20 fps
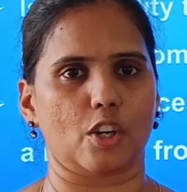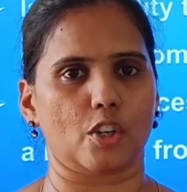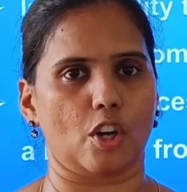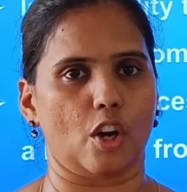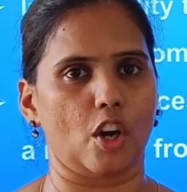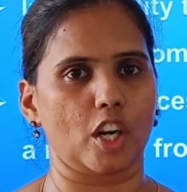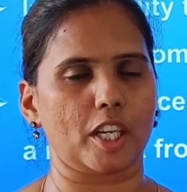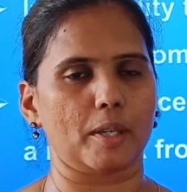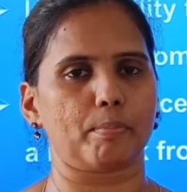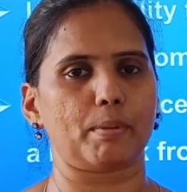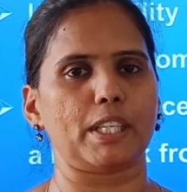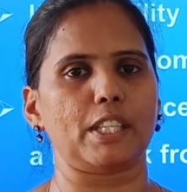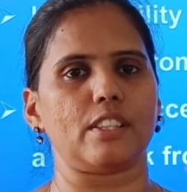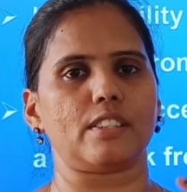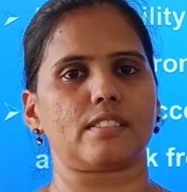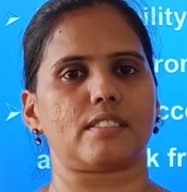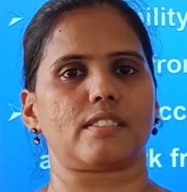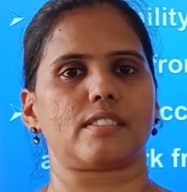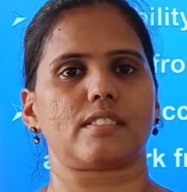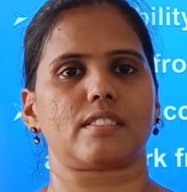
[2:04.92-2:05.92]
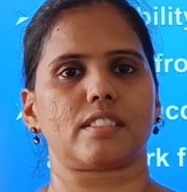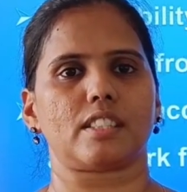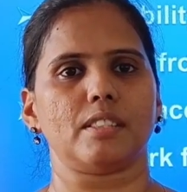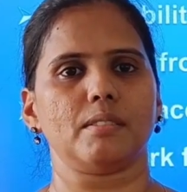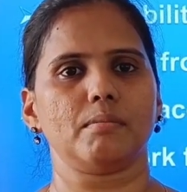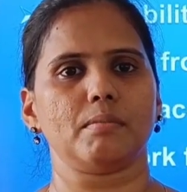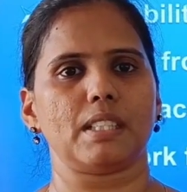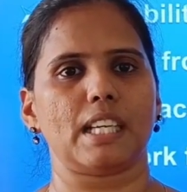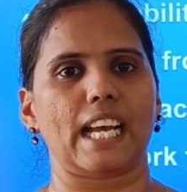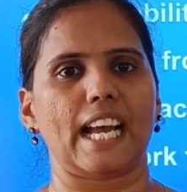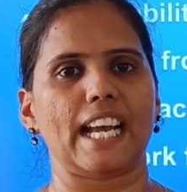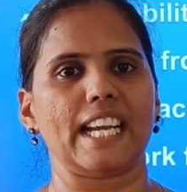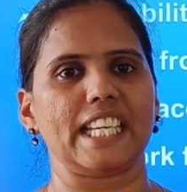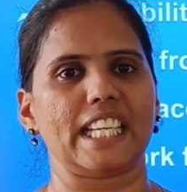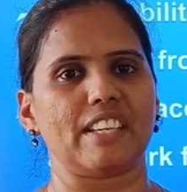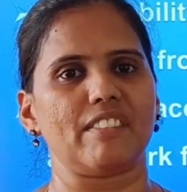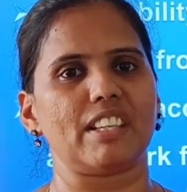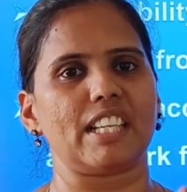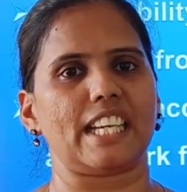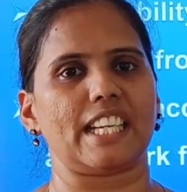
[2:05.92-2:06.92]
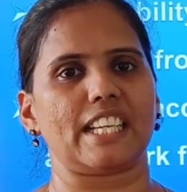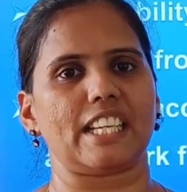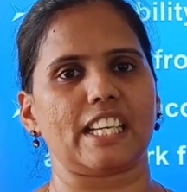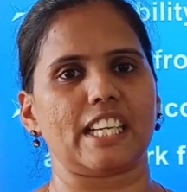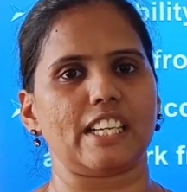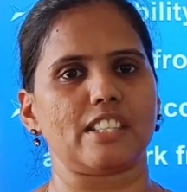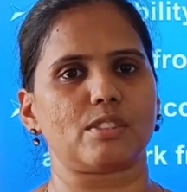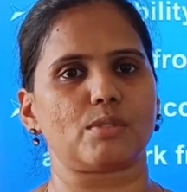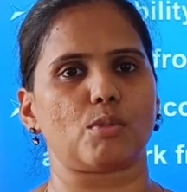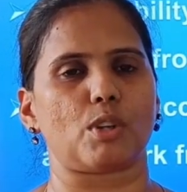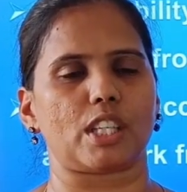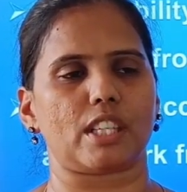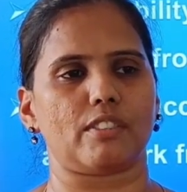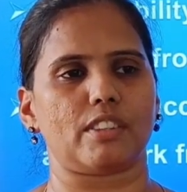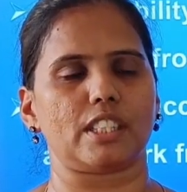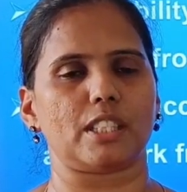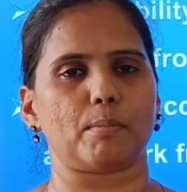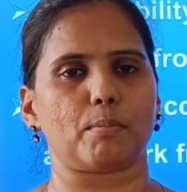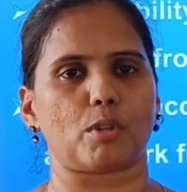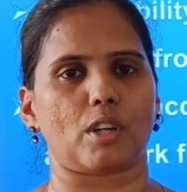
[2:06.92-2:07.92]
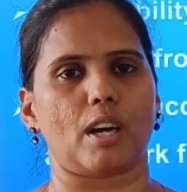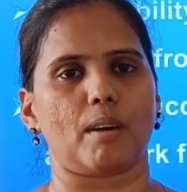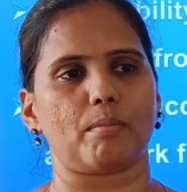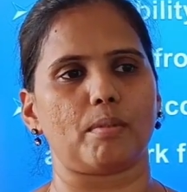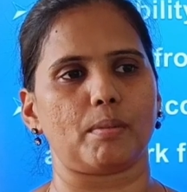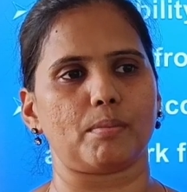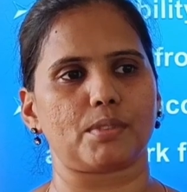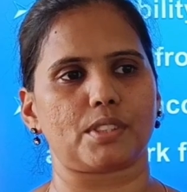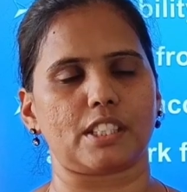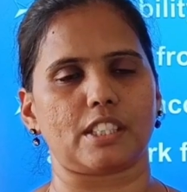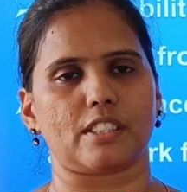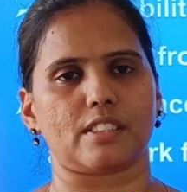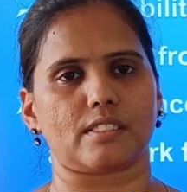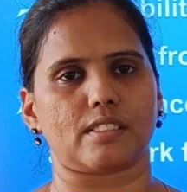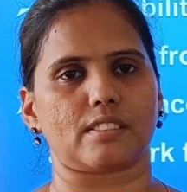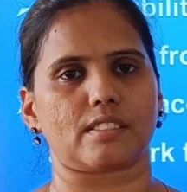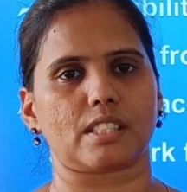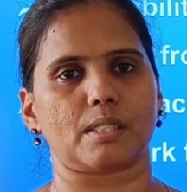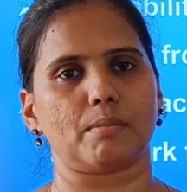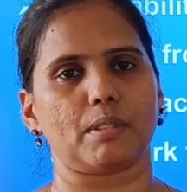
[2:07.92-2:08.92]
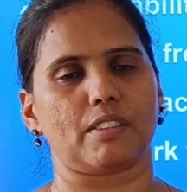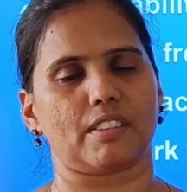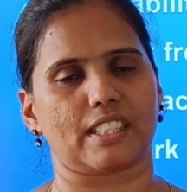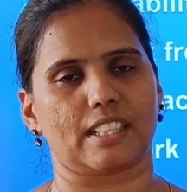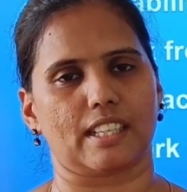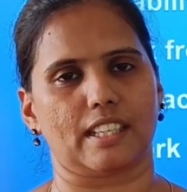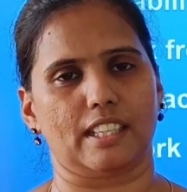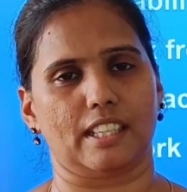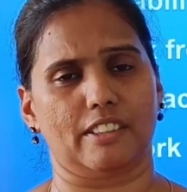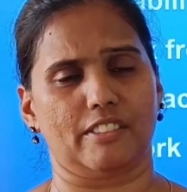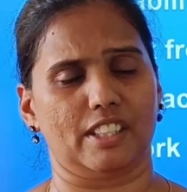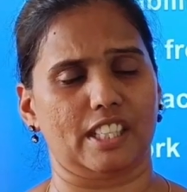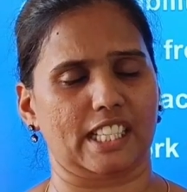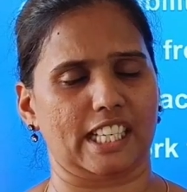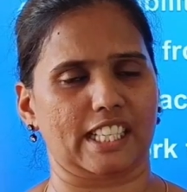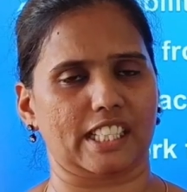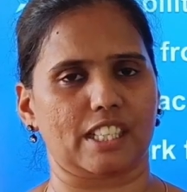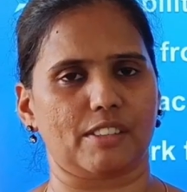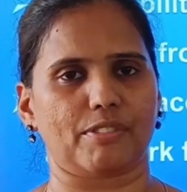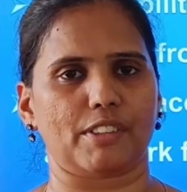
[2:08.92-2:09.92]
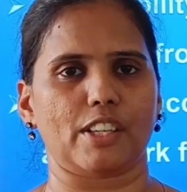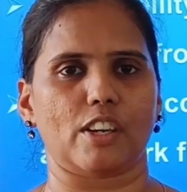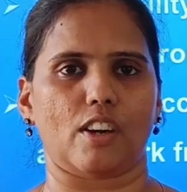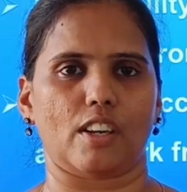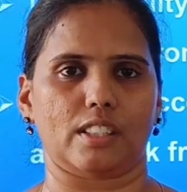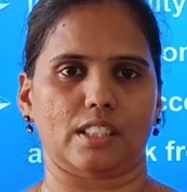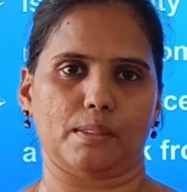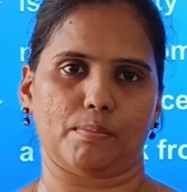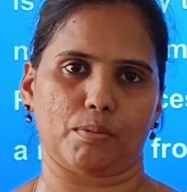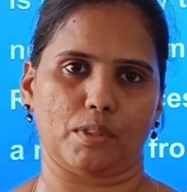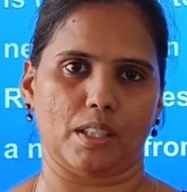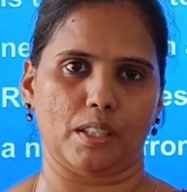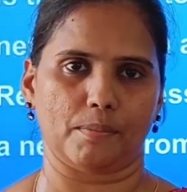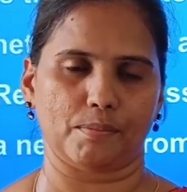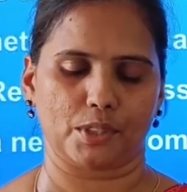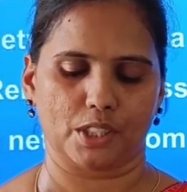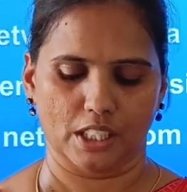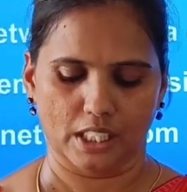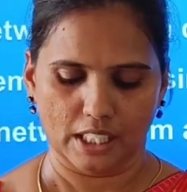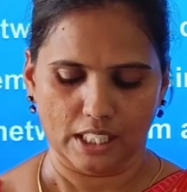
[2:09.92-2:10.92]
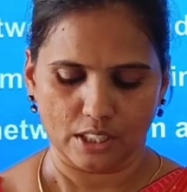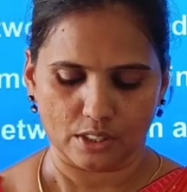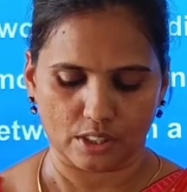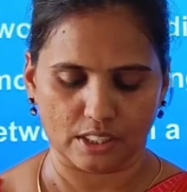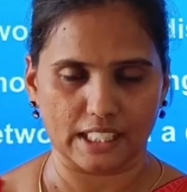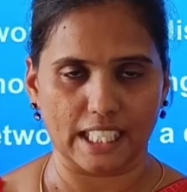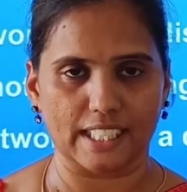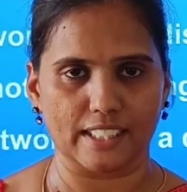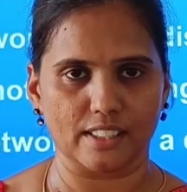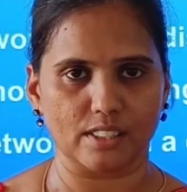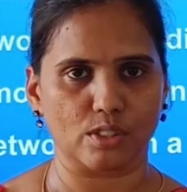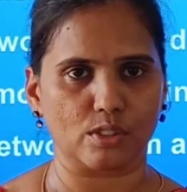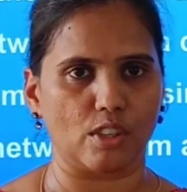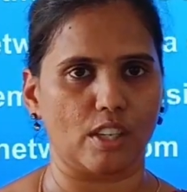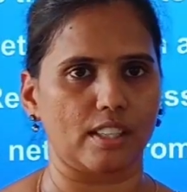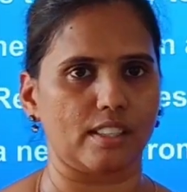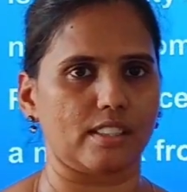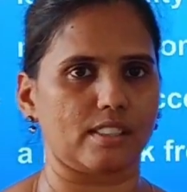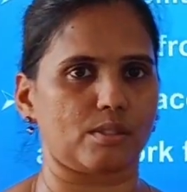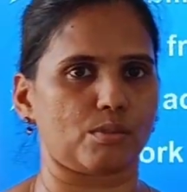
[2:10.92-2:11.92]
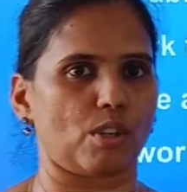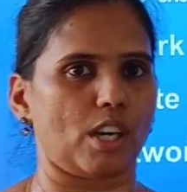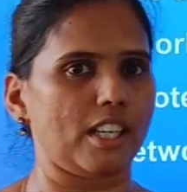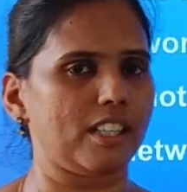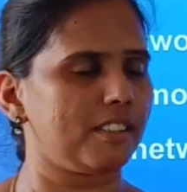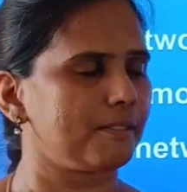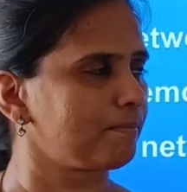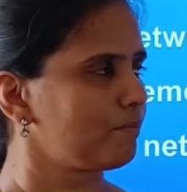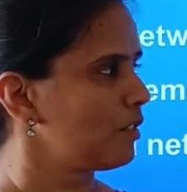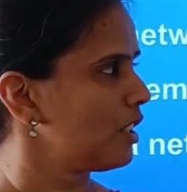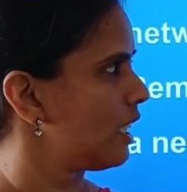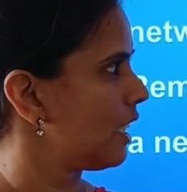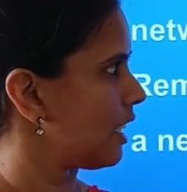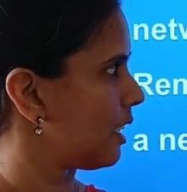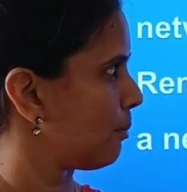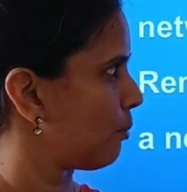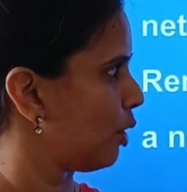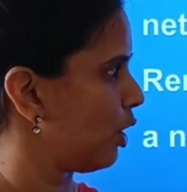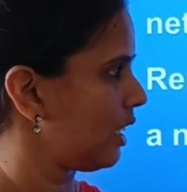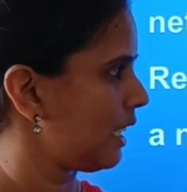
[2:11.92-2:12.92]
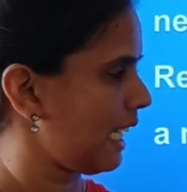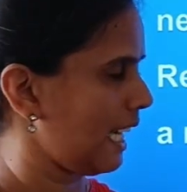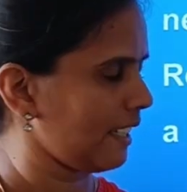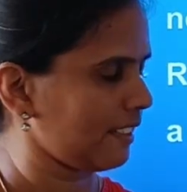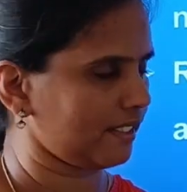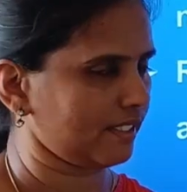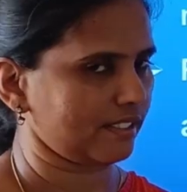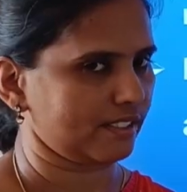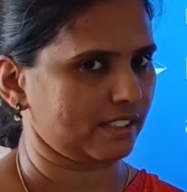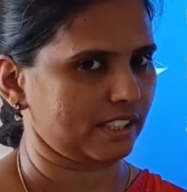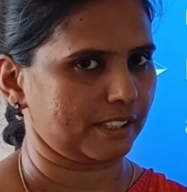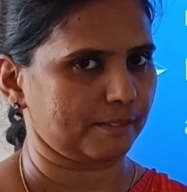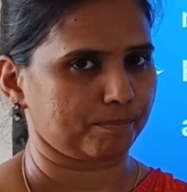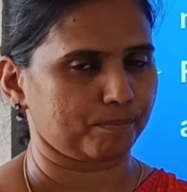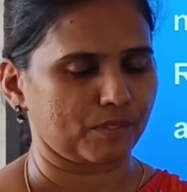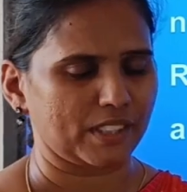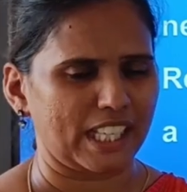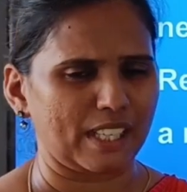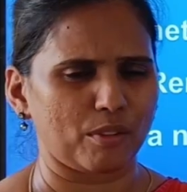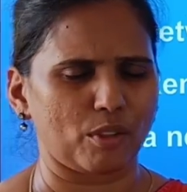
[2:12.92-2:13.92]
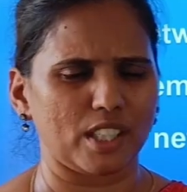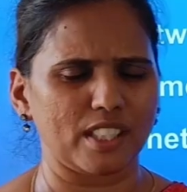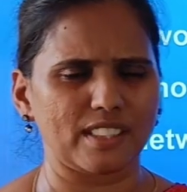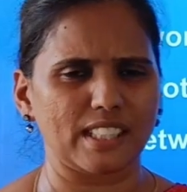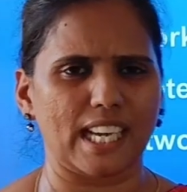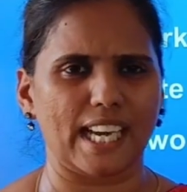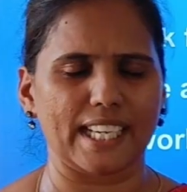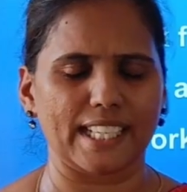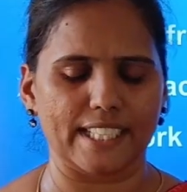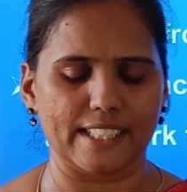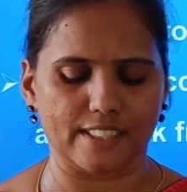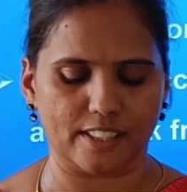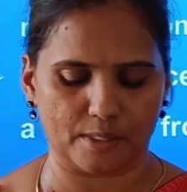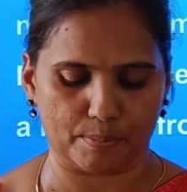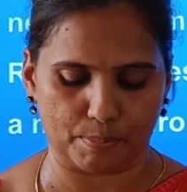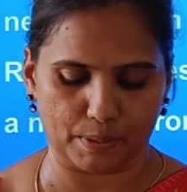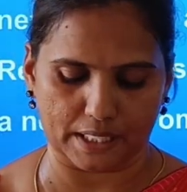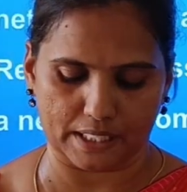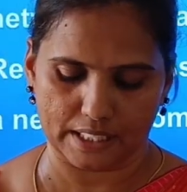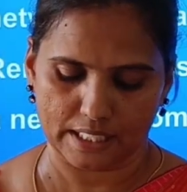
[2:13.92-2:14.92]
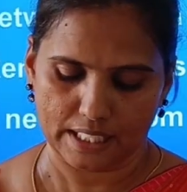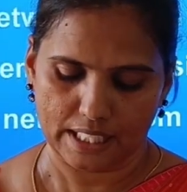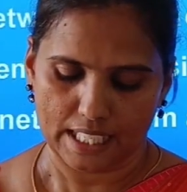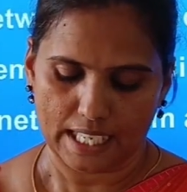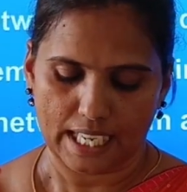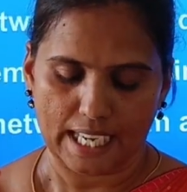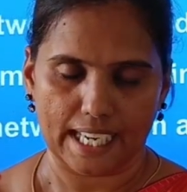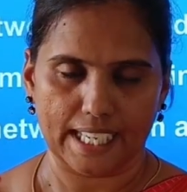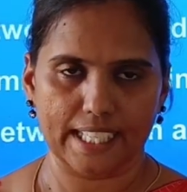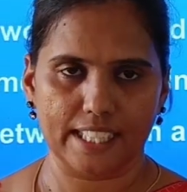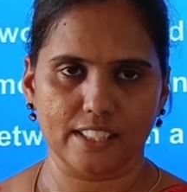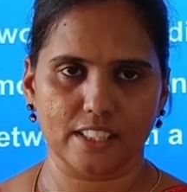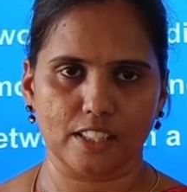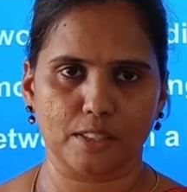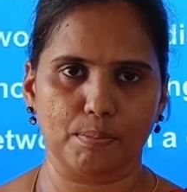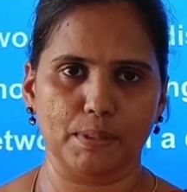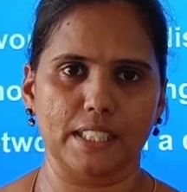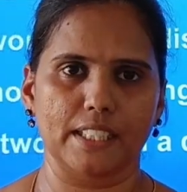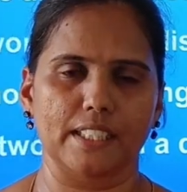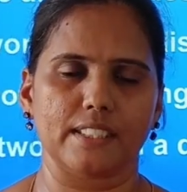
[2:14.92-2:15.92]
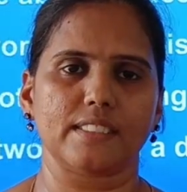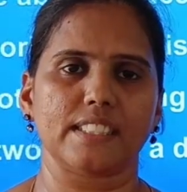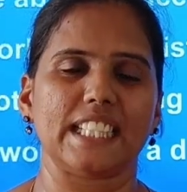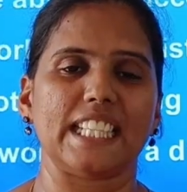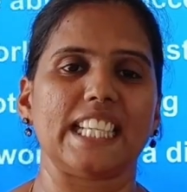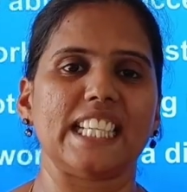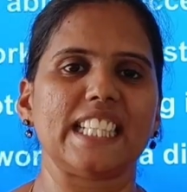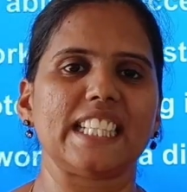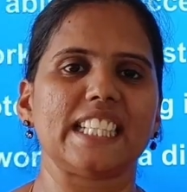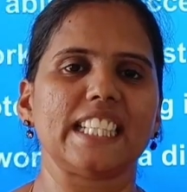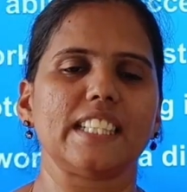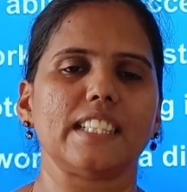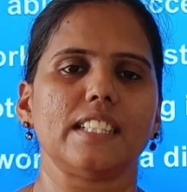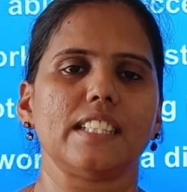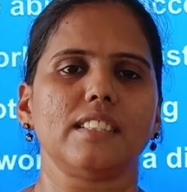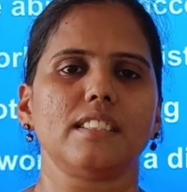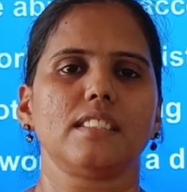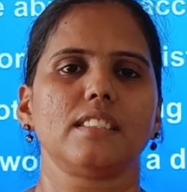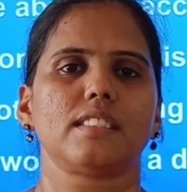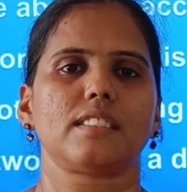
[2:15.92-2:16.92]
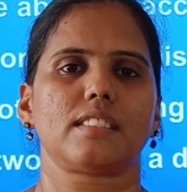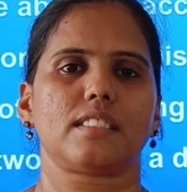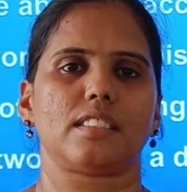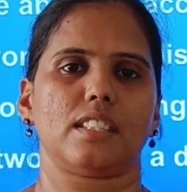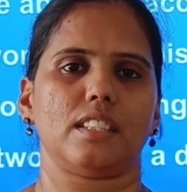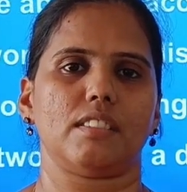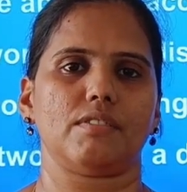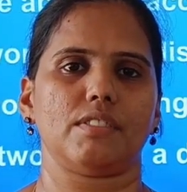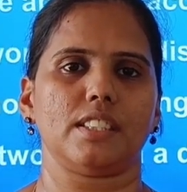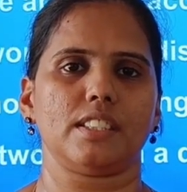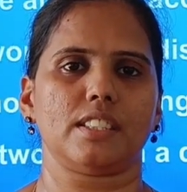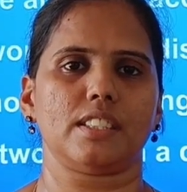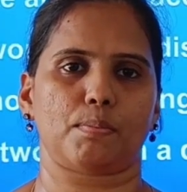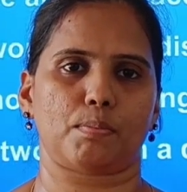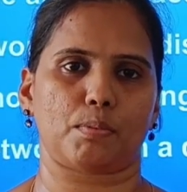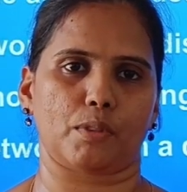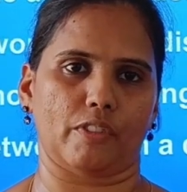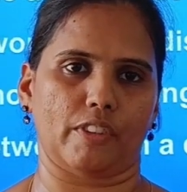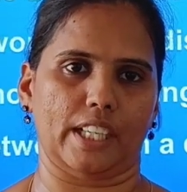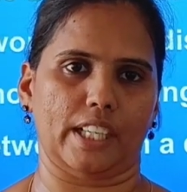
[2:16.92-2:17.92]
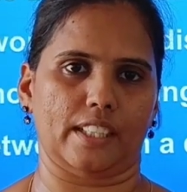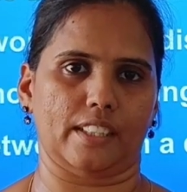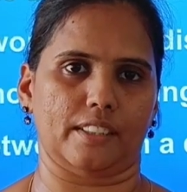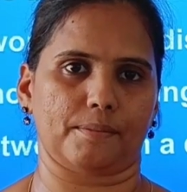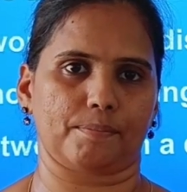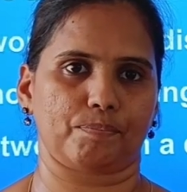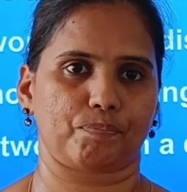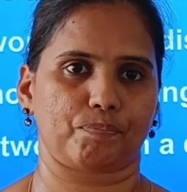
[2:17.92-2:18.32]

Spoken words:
occupy a system and he will engage whatever the problems in your system, he will rectify all the problems. So that is called as what? Remote accessing. And what is the ISP? ISP is Internet Service Provider.